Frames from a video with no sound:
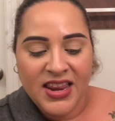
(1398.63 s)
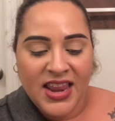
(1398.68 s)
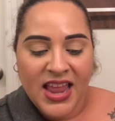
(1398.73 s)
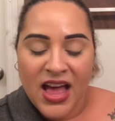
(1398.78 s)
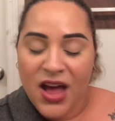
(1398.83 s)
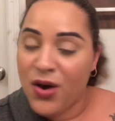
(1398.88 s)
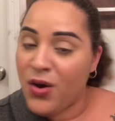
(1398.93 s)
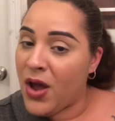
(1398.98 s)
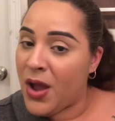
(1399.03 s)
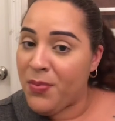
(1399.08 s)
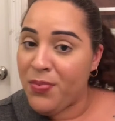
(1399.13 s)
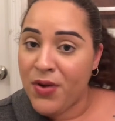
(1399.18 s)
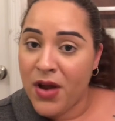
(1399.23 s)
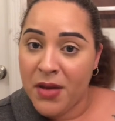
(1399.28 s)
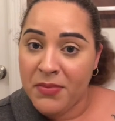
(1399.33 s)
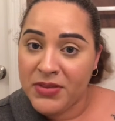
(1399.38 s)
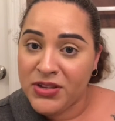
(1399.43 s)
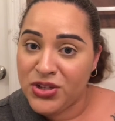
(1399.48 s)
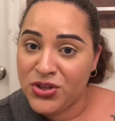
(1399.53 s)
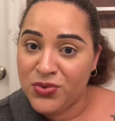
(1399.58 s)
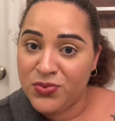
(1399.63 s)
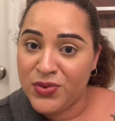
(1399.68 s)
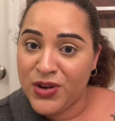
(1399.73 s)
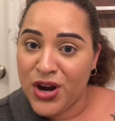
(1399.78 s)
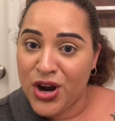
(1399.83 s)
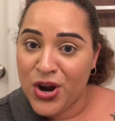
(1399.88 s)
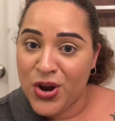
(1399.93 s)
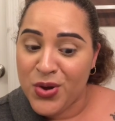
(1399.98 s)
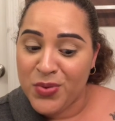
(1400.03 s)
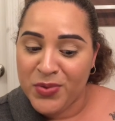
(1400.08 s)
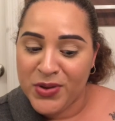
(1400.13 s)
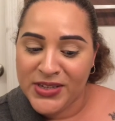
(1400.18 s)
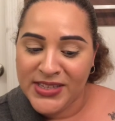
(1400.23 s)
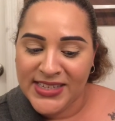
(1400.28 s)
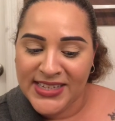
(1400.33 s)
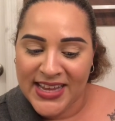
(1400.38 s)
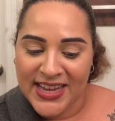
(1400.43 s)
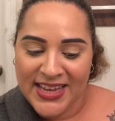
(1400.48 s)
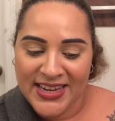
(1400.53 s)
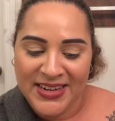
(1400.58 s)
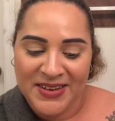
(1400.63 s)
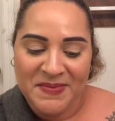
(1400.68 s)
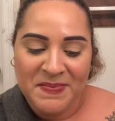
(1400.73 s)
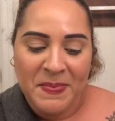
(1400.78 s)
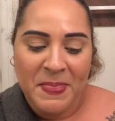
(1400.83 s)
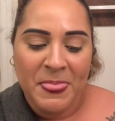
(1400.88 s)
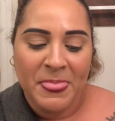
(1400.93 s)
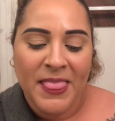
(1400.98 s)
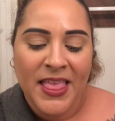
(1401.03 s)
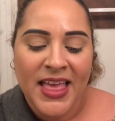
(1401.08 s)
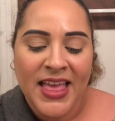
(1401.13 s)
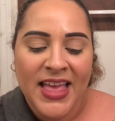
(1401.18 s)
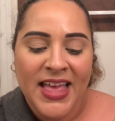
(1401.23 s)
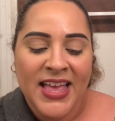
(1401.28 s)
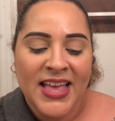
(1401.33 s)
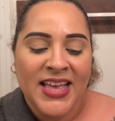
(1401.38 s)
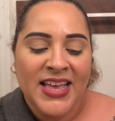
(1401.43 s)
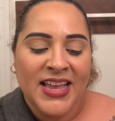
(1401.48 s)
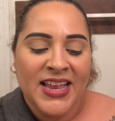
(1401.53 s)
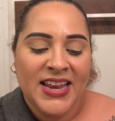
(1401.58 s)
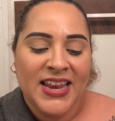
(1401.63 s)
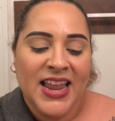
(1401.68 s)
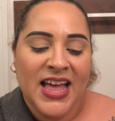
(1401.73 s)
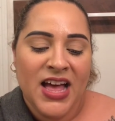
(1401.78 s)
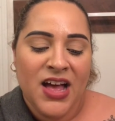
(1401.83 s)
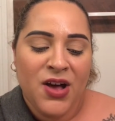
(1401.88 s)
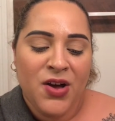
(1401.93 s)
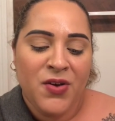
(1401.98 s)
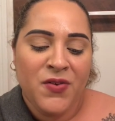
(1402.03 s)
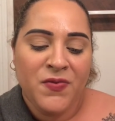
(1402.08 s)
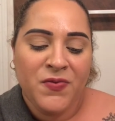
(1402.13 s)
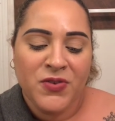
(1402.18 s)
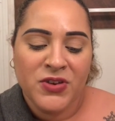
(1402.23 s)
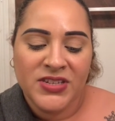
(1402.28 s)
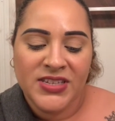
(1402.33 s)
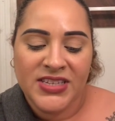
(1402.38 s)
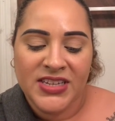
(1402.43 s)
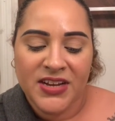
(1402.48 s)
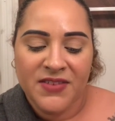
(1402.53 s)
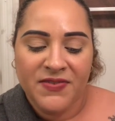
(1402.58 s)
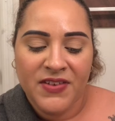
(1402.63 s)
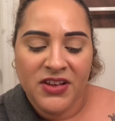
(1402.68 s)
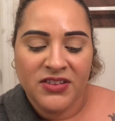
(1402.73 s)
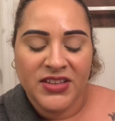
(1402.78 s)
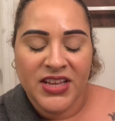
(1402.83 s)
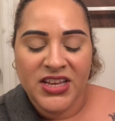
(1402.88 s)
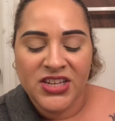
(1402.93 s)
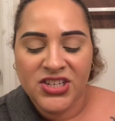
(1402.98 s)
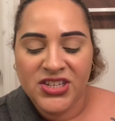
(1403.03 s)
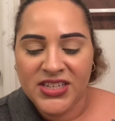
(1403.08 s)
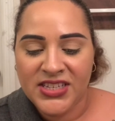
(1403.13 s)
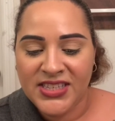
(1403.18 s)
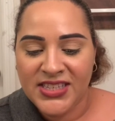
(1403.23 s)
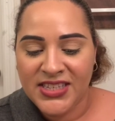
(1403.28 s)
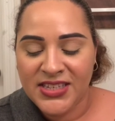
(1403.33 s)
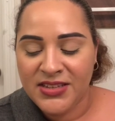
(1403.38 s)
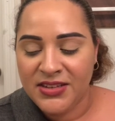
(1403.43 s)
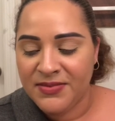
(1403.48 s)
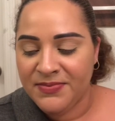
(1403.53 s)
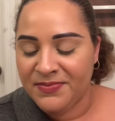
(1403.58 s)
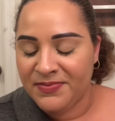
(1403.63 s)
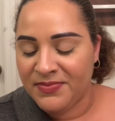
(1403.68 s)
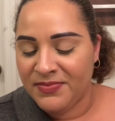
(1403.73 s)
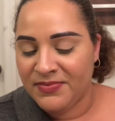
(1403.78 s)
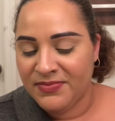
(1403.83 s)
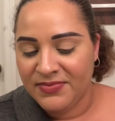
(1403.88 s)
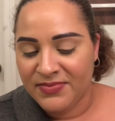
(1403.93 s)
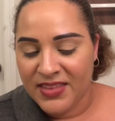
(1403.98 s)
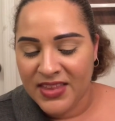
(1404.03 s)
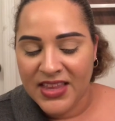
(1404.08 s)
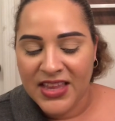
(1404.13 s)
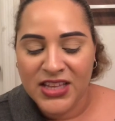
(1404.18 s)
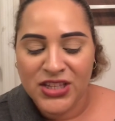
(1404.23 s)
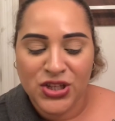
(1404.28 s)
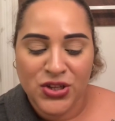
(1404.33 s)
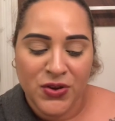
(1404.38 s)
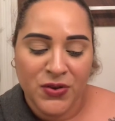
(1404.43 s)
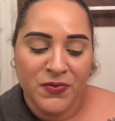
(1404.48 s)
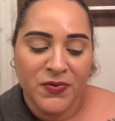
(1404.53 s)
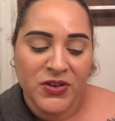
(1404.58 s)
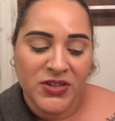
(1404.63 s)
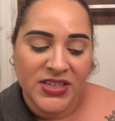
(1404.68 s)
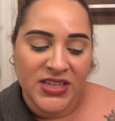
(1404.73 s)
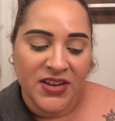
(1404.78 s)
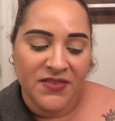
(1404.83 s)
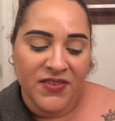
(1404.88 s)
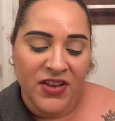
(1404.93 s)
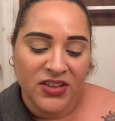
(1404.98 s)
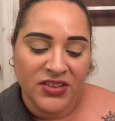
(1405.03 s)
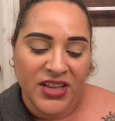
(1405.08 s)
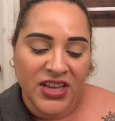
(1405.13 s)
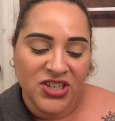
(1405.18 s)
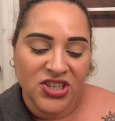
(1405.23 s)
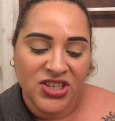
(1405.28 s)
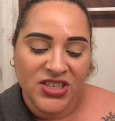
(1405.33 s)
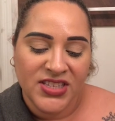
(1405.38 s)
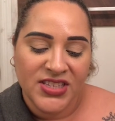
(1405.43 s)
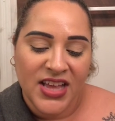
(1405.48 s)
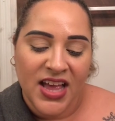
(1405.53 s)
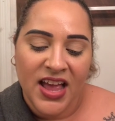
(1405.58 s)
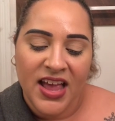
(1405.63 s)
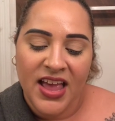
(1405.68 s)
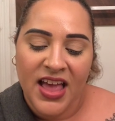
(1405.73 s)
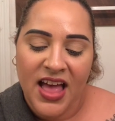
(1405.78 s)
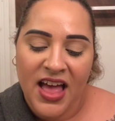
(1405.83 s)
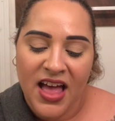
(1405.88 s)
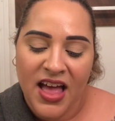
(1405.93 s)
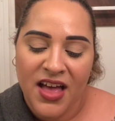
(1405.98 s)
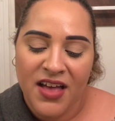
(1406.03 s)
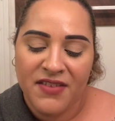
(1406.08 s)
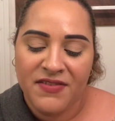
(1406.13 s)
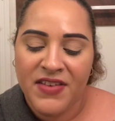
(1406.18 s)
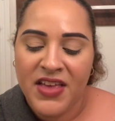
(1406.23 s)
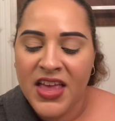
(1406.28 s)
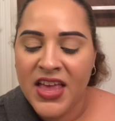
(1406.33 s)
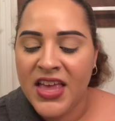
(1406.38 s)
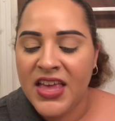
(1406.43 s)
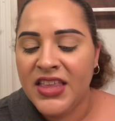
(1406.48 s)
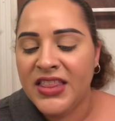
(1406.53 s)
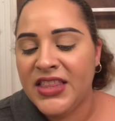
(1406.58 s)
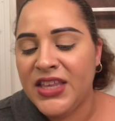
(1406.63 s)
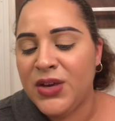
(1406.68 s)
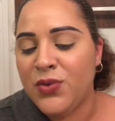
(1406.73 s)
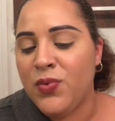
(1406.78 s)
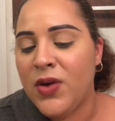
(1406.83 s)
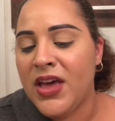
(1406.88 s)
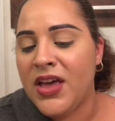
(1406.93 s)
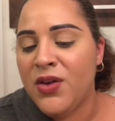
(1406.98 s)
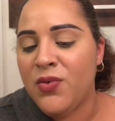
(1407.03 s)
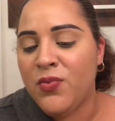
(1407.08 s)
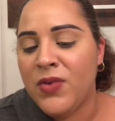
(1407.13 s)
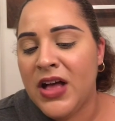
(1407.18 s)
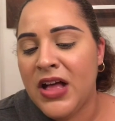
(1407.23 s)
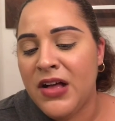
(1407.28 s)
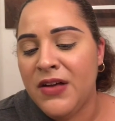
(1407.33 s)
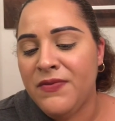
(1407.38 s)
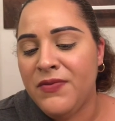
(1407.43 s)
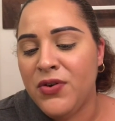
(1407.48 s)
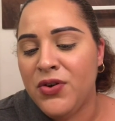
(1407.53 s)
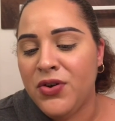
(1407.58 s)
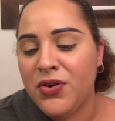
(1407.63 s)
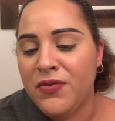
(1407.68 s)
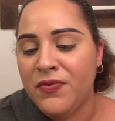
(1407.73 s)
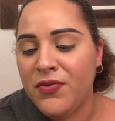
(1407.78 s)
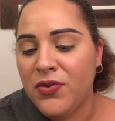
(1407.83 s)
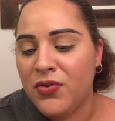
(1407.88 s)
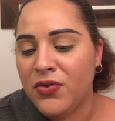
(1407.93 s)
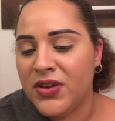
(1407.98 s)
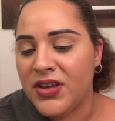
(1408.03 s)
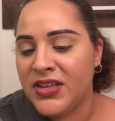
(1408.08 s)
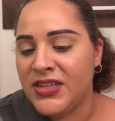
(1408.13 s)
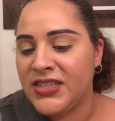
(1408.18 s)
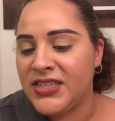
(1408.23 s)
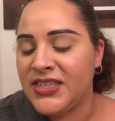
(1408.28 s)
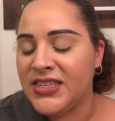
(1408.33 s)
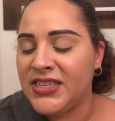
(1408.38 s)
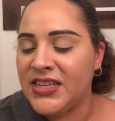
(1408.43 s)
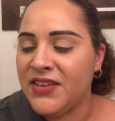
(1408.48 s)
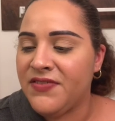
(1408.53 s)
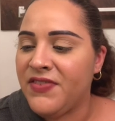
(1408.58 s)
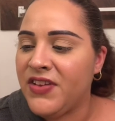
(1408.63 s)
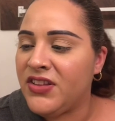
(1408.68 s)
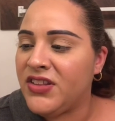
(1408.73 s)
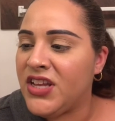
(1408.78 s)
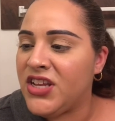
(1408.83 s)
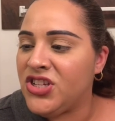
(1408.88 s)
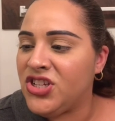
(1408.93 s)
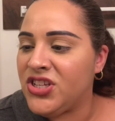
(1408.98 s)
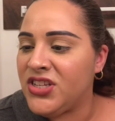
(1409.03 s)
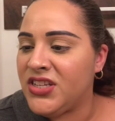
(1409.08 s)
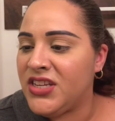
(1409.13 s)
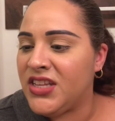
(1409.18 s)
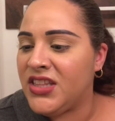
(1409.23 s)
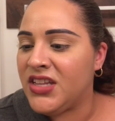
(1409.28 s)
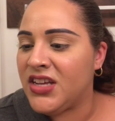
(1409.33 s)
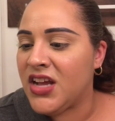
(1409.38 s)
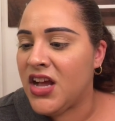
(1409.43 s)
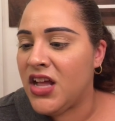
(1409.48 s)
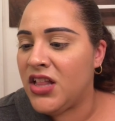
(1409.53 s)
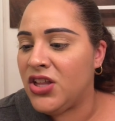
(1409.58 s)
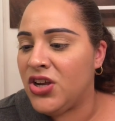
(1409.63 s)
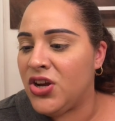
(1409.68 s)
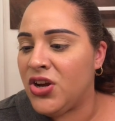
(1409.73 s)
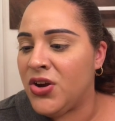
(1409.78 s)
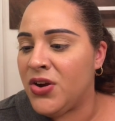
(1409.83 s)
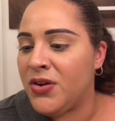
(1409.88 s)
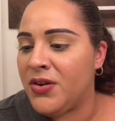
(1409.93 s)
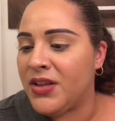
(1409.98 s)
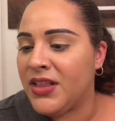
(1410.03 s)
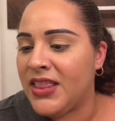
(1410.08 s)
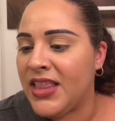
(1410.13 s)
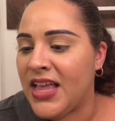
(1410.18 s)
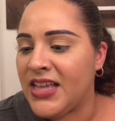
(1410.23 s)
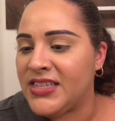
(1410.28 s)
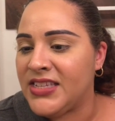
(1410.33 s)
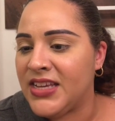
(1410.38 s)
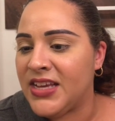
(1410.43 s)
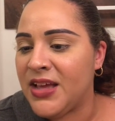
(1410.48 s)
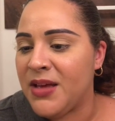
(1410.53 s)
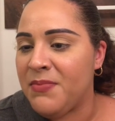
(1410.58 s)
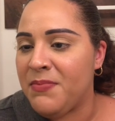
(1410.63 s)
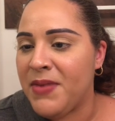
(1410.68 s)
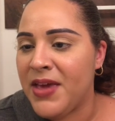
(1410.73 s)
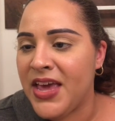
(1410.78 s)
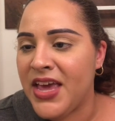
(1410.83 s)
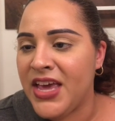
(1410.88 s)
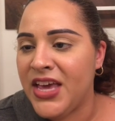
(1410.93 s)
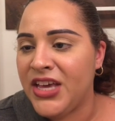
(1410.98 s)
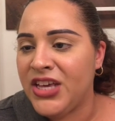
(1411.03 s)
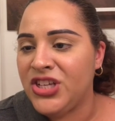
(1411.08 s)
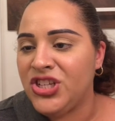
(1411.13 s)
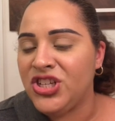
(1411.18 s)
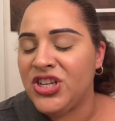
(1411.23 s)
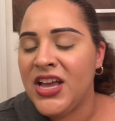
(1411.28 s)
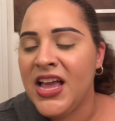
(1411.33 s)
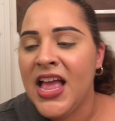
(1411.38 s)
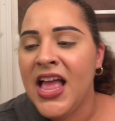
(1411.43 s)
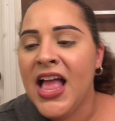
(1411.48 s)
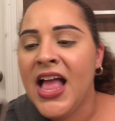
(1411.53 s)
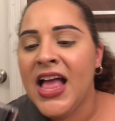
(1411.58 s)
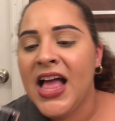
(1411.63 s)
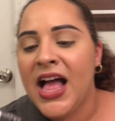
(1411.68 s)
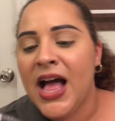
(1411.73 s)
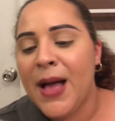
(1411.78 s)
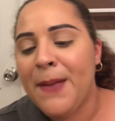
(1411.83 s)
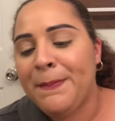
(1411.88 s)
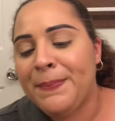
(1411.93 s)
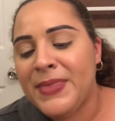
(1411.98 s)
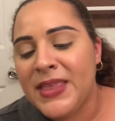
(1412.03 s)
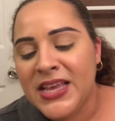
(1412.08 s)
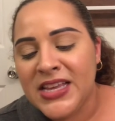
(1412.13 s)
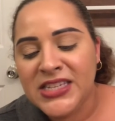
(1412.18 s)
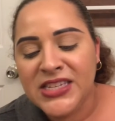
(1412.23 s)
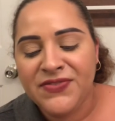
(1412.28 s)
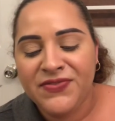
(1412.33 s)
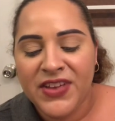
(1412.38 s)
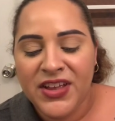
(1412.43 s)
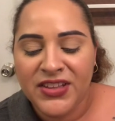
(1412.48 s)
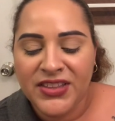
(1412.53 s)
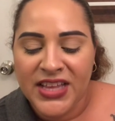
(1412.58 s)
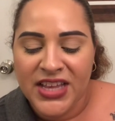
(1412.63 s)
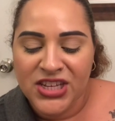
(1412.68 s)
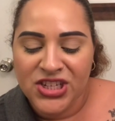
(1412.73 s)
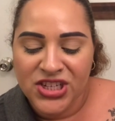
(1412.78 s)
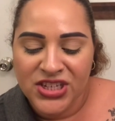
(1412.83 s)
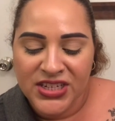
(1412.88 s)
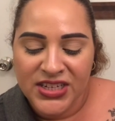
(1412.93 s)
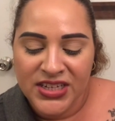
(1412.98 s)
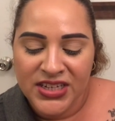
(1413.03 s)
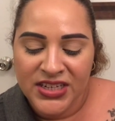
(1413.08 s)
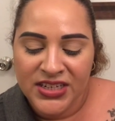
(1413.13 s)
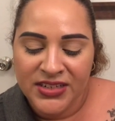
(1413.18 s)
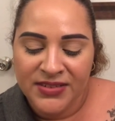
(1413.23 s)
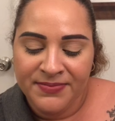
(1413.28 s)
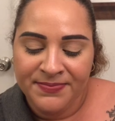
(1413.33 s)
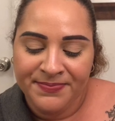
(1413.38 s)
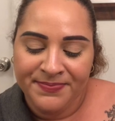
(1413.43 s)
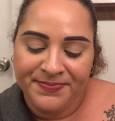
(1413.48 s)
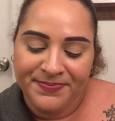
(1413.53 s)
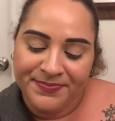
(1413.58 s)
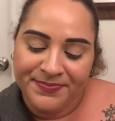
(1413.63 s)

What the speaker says: now, I promise you, we are almost done. Now for stick foundations. So for stick foundations, I have the Wet n Wild Photo Focus Stick Foundation in the color Classic Beige. This foundation